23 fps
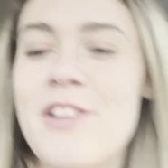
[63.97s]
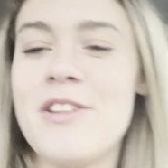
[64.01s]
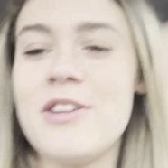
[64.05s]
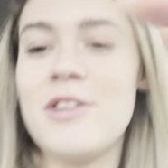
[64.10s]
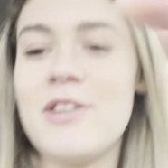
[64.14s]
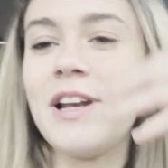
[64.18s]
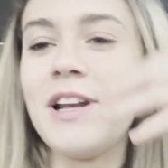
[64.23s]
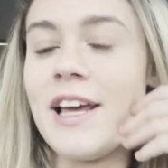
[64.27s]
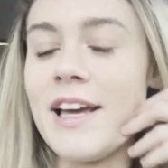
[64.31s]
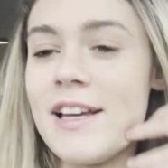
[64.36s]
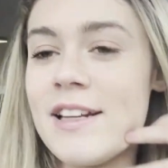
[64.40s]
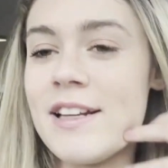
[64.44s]

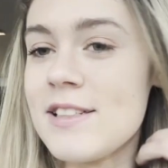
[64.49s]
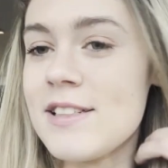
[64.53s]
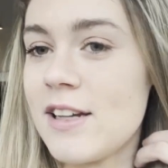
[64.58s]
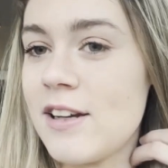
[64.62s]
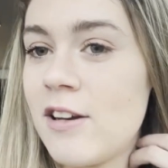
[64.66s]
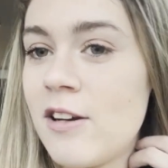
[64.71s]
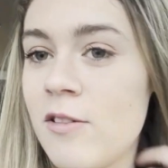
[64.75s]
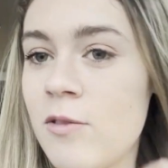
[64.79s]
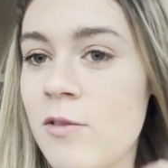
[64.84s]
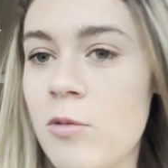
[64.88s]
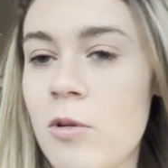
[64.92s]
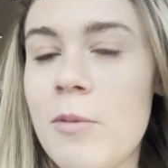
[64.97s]
later
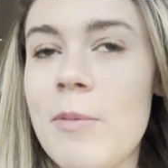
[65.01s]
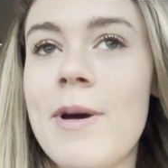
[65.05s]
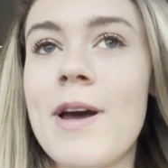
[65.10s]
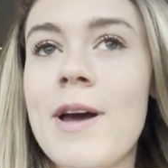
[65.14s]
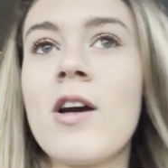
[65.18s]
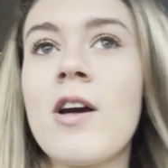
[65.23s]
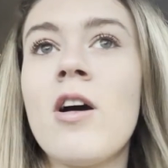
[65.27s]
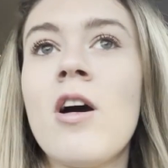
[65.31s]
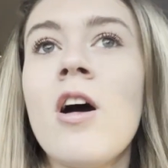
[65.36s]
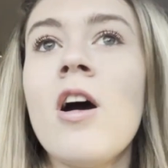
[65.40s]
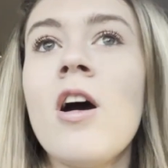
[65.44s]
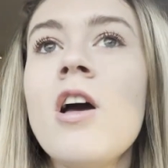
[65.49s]
of what we
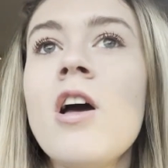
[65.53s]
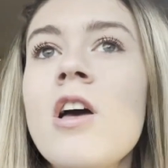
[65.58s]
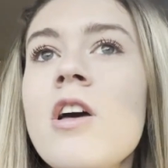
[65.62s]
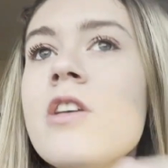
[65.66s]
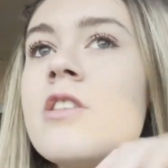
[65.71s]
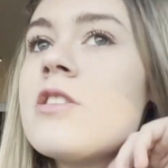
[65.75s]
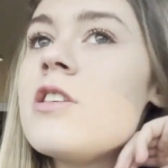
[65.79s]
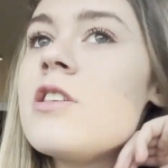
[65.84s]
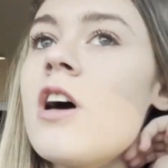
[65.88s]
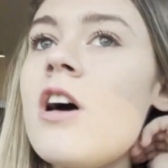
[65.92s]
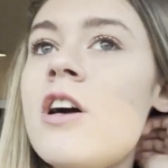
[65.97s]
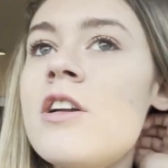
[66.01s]
got.
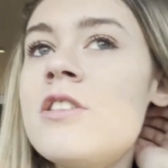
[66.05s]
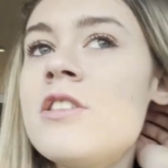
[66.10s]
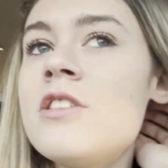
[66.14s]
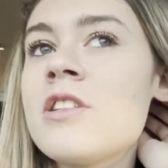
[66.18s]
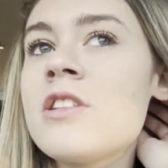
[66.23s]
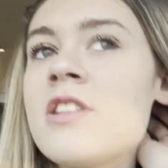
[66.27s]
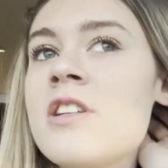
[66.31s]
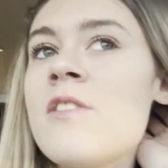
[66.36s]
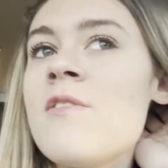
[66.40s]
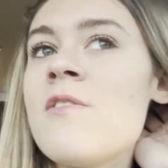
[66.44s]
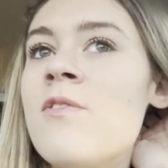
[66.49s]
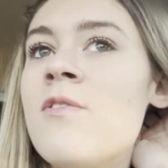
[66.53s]
So I'm just going
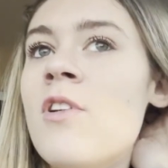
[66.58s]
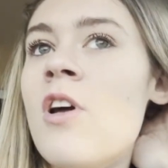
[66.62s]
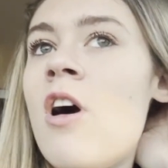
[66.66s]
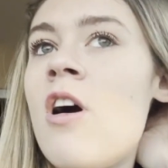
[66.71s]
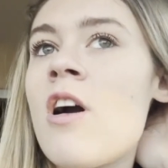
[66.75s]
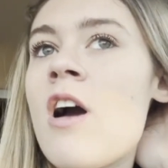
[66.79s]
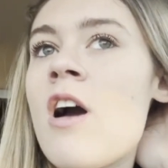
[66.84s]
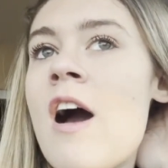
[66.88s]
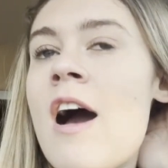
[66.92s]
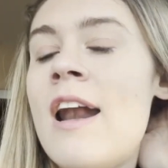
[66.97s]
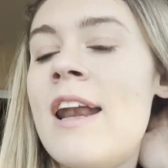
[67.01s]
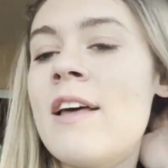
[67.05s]
to vlog
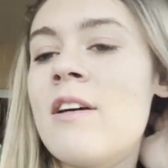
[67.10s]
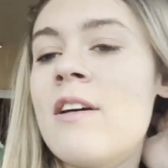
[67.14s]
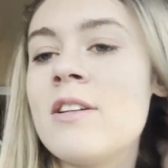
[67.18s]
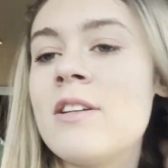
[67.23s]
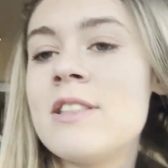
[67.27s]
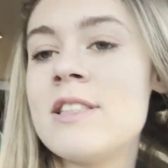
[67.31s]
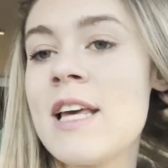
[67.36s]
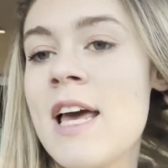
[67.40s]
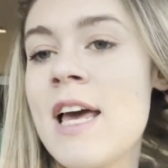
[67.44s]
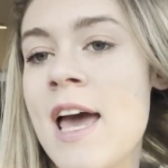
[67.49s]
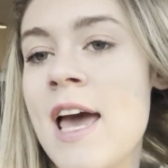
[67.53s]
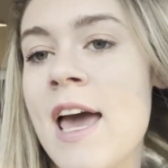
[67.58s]
our little
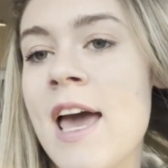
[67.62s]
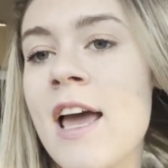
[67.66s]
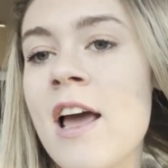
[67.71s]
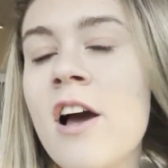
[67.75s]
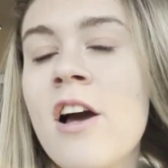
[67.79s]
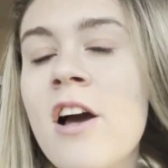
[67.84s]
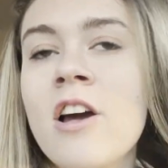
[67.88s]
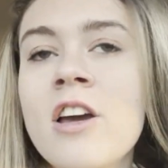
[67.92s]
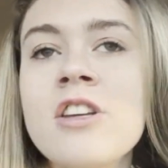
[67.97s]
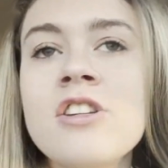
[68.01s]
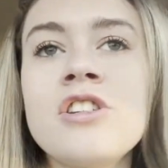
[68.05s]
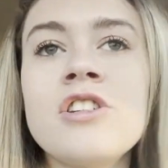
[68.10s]
day. I
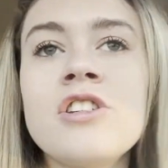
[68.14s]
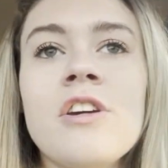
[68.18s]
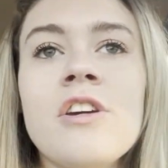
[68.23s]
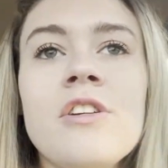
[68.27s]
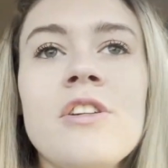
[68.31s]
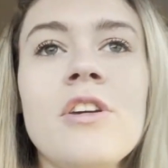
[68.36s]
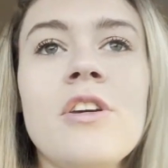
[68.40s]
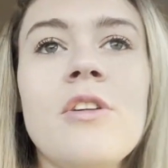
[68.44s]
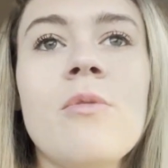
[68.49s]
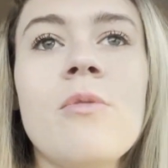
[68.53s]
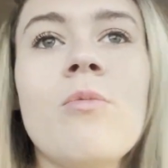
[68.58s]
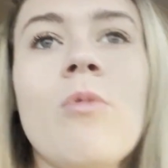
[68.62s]
can show
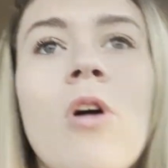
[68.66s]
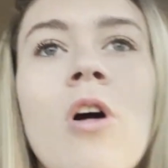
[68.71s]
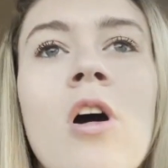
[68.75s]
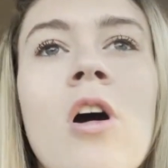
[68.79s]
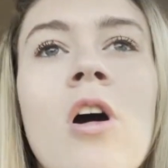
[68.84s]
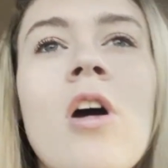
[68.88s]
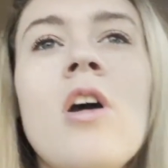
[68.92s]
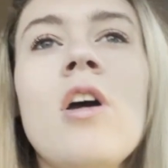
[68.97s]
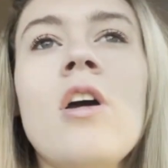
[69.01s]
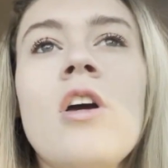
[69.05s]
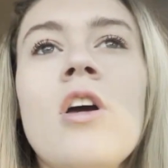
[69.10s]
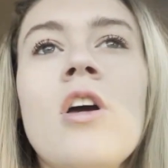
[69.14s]
you what
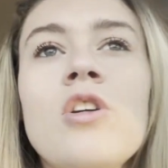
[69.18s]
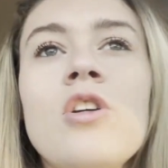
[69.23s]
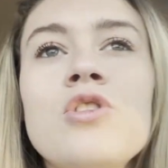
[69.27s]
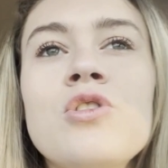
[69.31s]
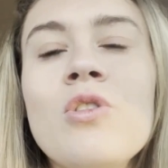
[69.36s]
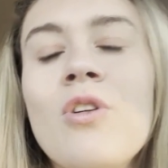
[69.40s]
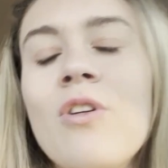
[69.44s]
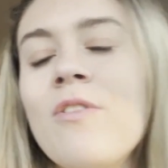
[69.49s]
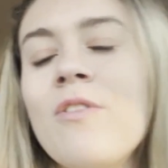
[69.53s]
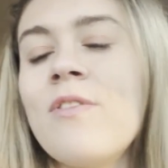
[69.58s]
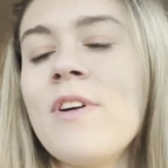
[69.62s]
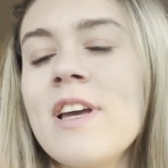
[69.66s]

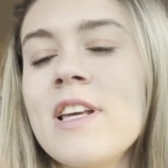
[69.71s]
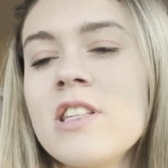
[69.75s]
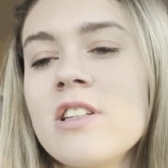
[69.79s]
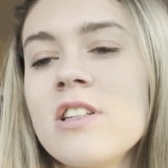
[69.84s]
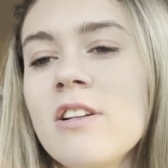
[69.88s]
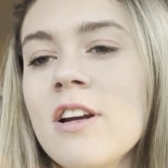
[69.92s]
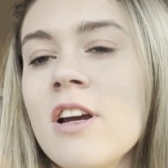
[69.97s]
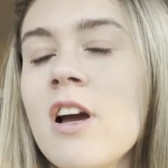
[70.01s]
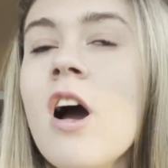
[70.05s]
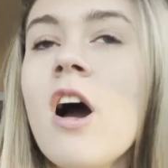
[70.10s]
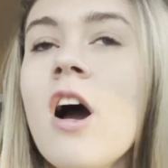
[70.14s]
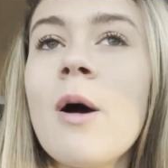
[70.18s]
sort of things are
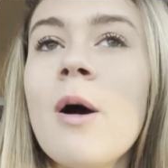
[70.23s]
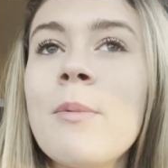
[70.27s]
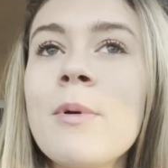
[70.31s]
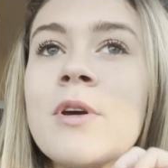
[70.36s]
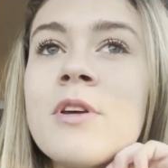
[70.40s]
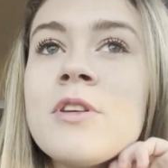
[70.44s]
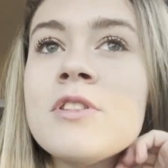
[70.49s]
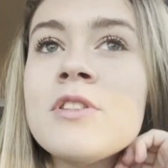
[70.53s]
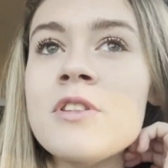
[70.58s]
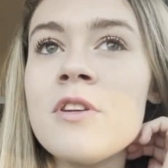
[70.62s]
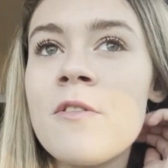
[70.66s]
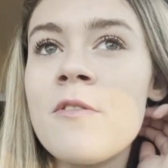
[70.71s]
at car
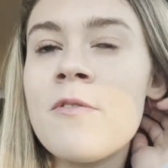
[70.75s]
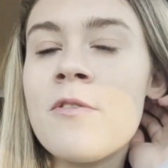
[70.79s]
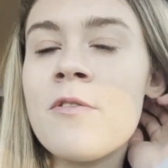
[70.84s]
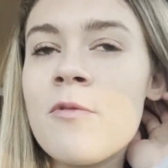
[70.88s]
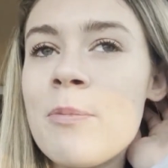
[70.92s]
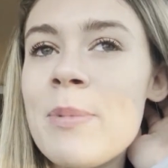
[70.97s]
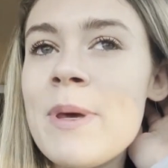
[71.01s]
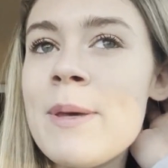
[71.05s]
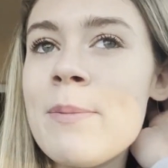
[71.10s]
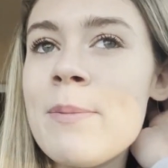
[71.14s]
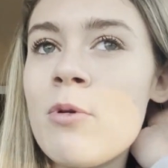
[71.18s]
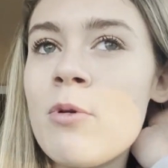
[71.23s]
boots. So for
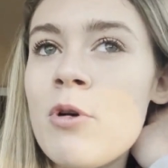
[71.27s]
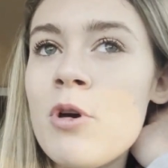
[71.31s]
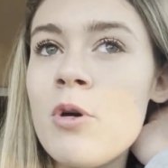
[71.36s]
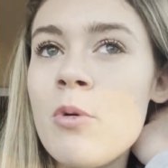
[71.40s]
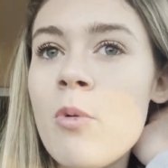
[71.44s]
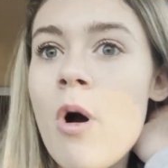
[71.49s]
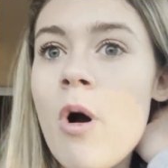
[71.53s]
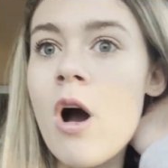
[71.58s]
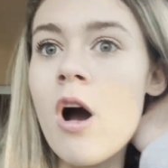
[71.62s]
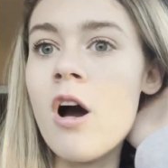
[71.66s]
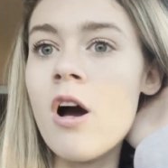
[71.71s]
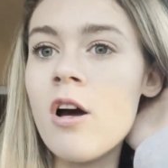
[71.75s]
people who
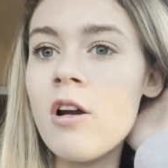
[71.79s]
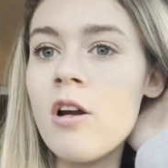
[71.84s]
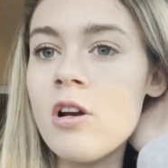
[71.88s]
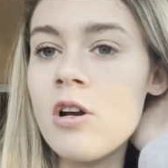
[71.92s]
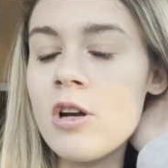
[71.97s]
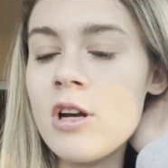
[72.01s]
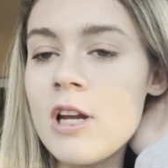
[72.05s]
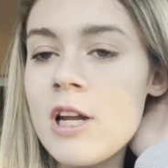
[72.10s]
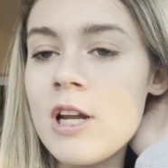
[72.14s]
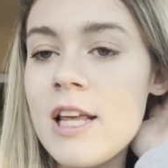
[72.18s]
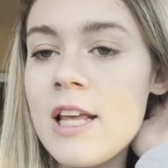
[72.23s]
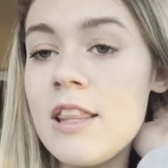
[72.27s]
aren't
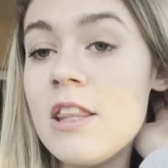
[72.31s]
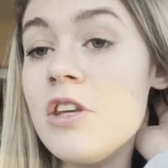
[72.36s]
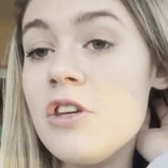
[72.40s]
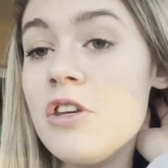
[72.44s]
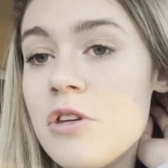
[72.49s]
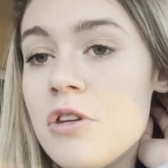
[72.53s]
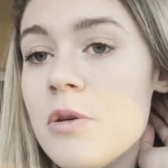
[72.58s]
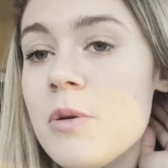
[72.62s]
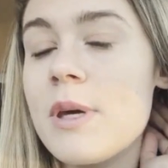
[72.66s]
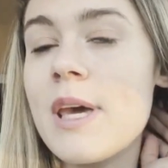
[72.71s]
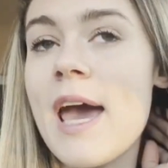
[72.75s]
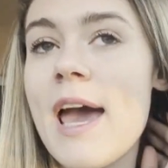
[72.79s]
in the
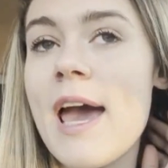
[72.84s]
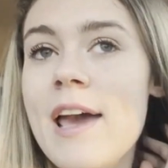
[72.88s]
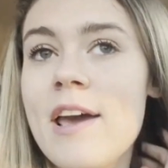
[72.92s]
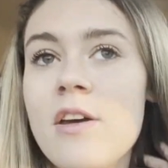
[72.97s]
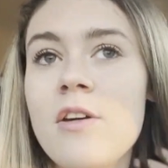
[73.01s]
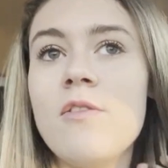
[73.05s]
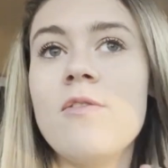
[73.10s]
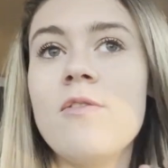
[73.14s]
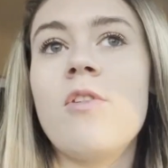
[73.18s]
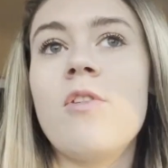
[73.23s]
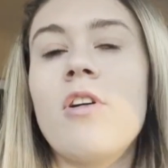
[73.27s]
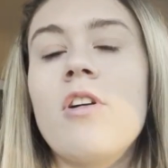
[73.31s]
UK who
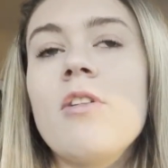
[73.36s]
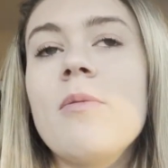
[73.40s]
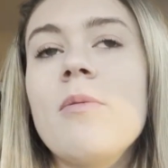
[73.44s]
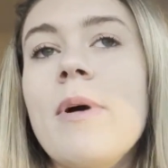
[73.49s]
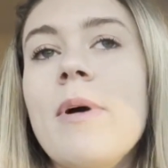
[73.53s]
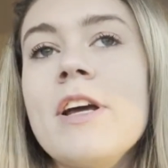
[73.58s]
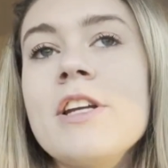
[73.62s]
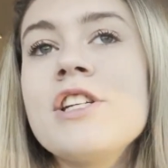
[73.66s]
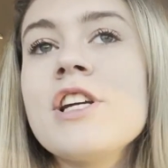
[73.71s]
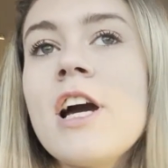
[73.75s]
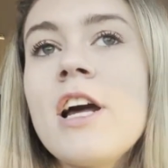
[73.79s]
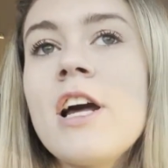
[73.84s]
follow my
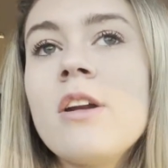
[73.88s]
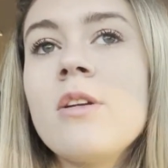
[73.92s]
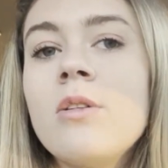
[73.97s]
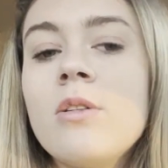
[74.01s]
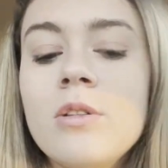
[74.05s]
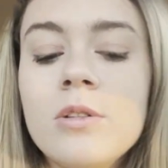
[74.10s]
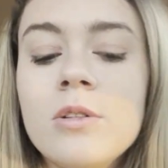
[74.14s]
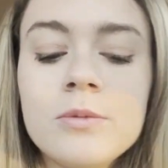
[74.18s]
channel,